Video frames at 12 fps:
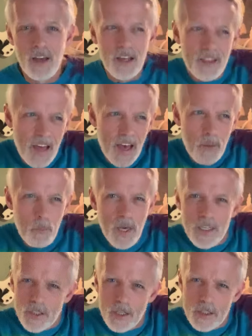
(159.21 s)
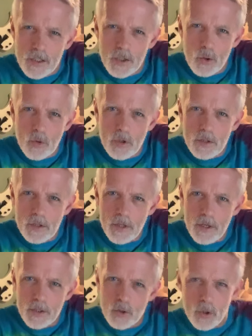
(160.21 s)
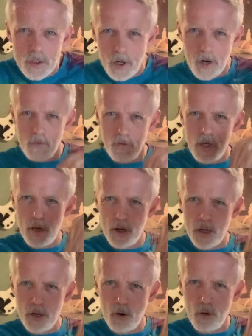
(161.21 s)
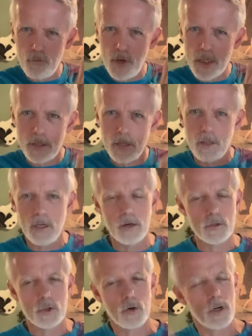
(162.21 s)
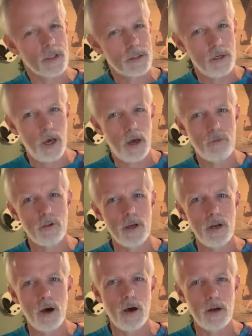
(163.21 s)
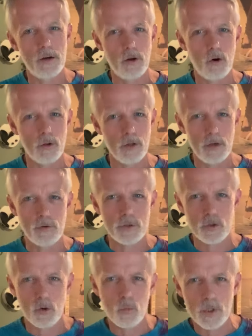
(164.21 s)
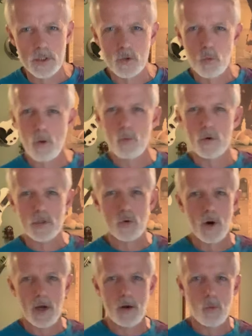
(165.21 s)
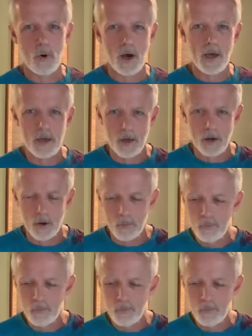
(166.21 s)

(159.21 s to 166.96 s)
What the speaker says: That makes it children's literature. It's not even young adult fiction literature, and it's definitely not adult literature, which is what we're trying to write here.